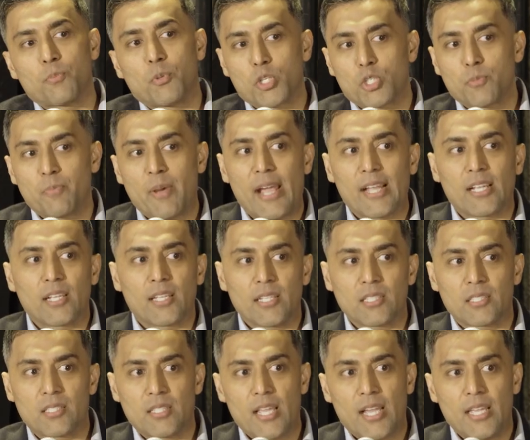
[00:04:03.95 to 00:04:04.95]
to push back
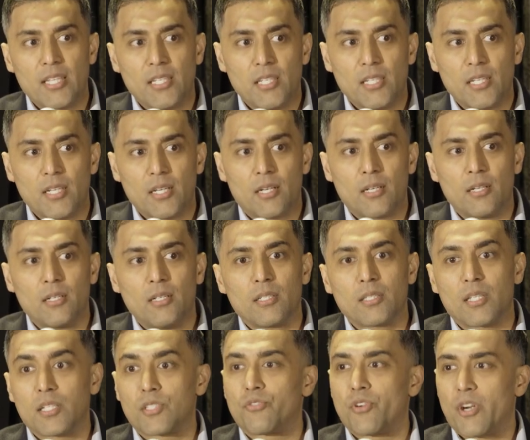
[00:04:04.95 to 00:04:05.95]
against the idea
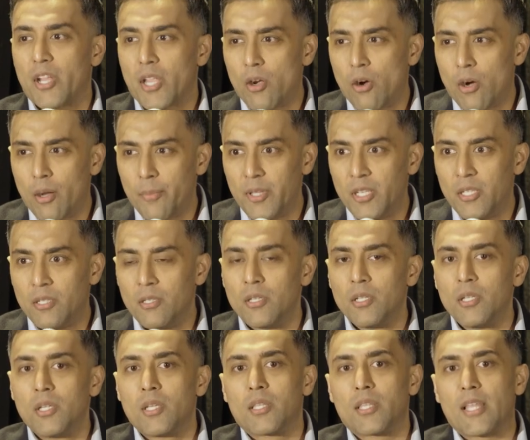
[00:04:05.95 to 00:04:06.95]
that's very common
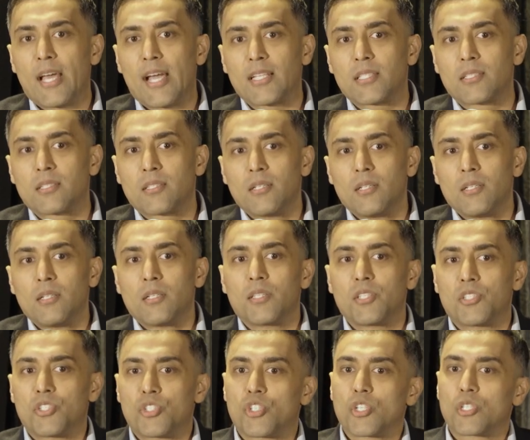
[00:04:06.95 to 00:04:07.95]
that
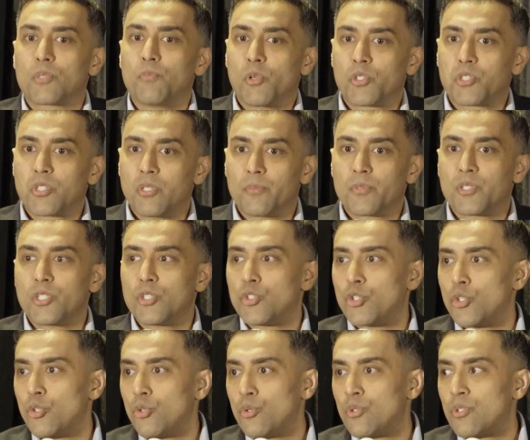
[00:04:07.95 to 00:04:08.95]
this is just Muslims and
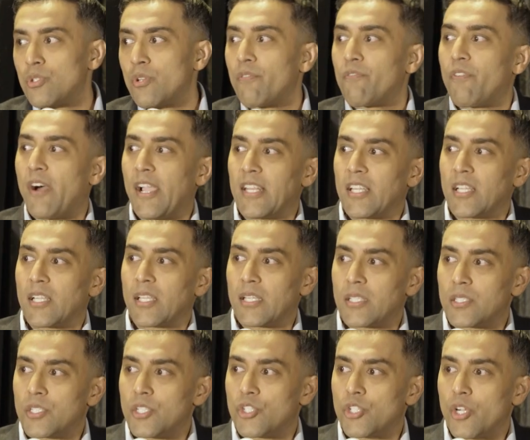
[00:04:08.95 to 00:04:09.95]
Jews fighting
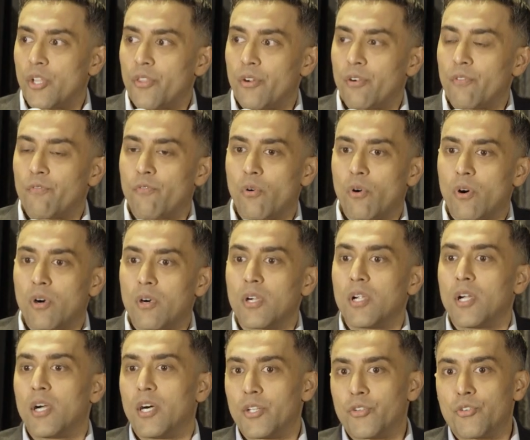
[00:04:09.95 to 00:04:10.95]
against each other for
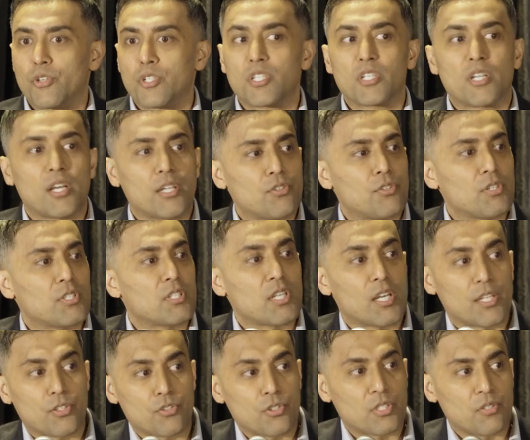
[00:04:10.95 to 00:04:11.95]
hundreds and hundreds
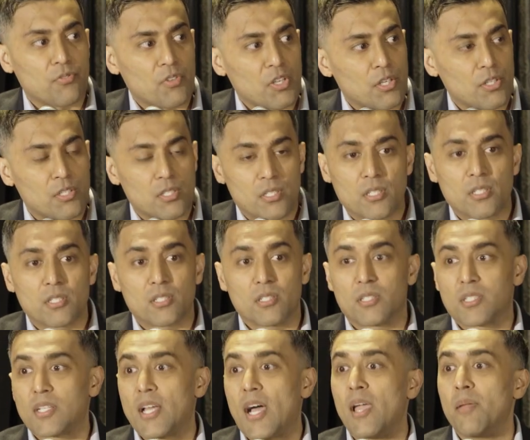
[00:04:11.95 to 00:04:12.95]
and hundreds of years
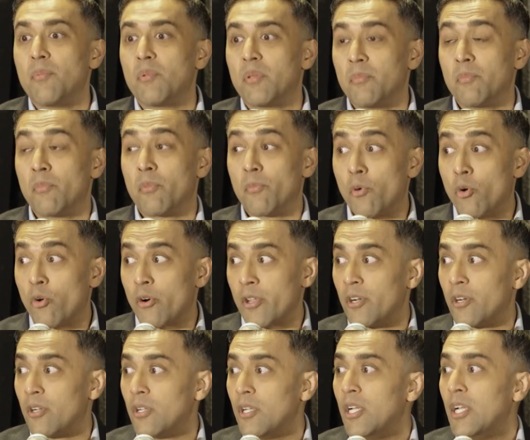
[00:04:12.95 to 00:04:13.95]
since time
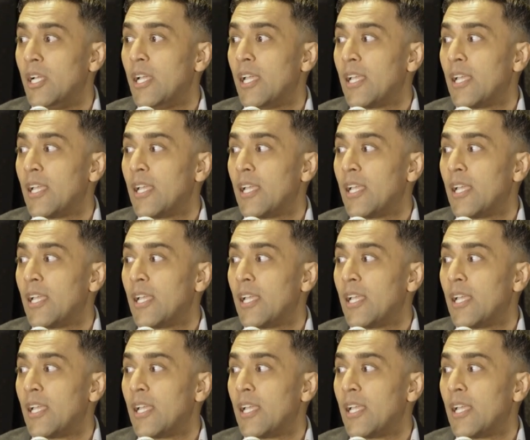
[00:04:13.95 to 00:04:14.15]
immemorial,